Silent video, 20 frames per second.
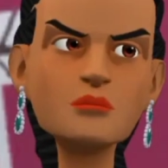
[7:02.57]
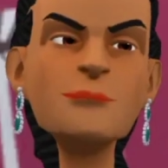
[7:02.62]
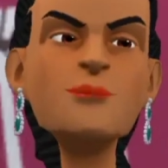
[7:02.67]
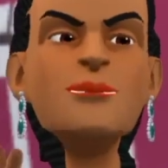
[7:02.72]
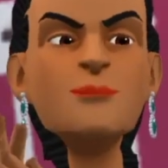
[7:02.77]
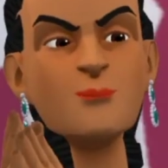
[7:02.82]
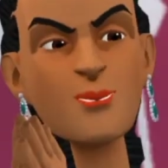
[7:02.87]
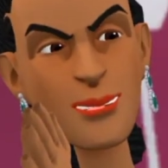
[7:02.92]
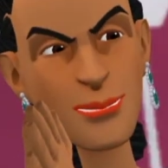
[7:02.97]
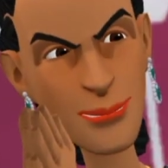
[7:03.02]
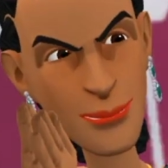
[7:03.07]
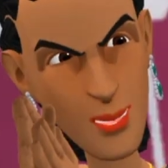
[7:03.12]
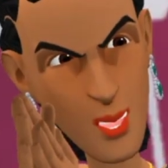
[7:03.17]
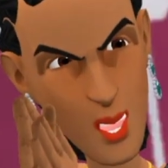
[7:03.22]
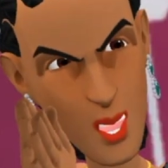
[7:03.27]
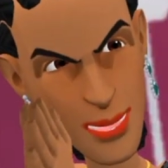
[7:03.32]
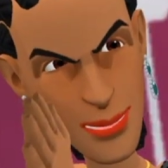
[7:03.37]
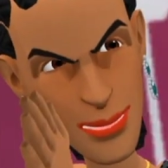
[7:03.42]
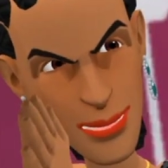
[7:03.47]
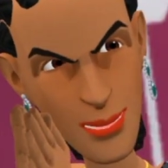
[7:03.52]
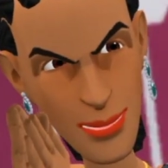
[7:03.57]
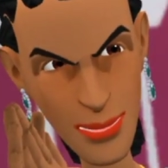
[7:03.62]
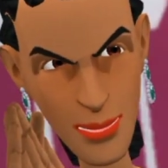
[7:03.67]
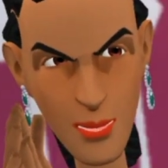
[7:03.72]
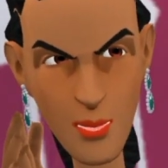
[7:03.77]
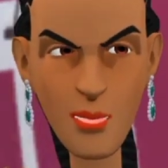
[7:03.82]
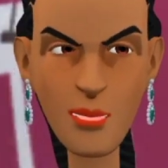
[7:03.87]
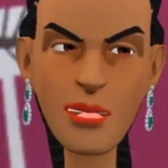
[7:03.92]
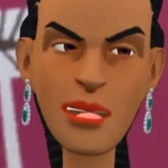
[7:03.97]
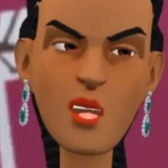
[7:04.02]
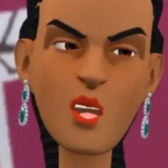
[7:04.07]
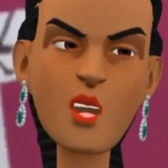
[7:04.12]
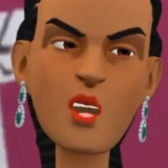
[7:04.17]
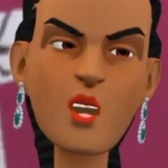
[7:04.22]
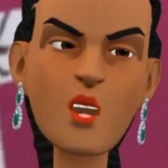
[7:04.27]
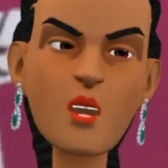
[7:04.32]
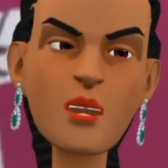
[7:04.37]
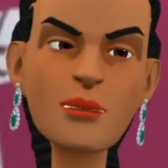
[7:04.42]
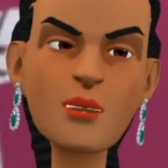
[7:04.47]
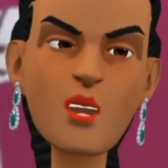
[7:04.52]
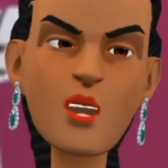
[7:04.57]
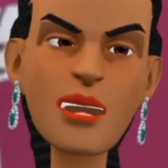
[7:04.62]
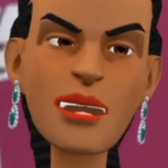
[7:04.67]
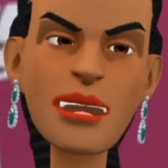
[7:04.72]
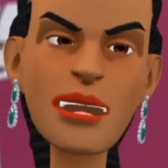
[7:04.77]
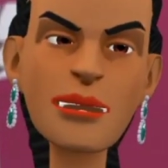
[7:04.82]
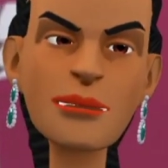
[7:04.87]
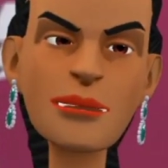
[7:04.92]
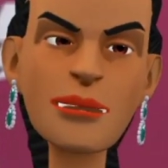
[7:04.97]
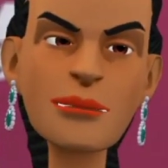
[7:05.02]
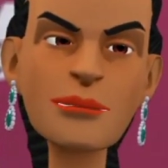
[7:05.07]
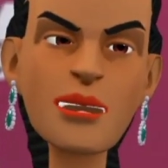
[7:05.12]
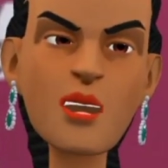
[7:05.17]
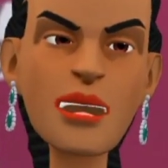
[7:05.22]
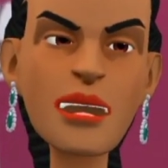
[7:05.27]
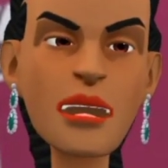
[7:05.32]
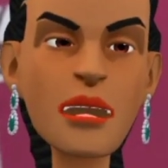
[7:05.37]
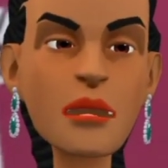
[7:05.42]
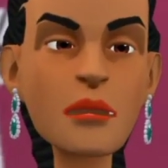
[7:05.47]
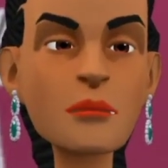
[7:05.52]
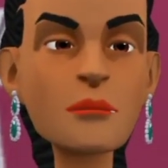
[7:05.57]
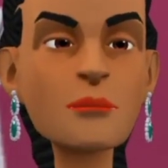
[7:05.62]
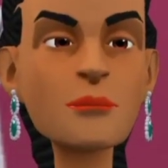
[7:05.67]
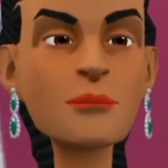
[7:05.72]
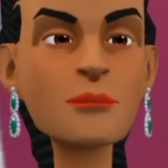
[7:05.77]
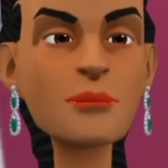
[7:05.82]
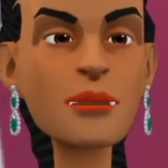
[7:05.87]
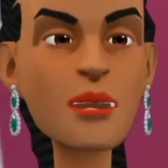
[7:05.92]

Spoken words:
Please, don't come and bring all these old-school vibes.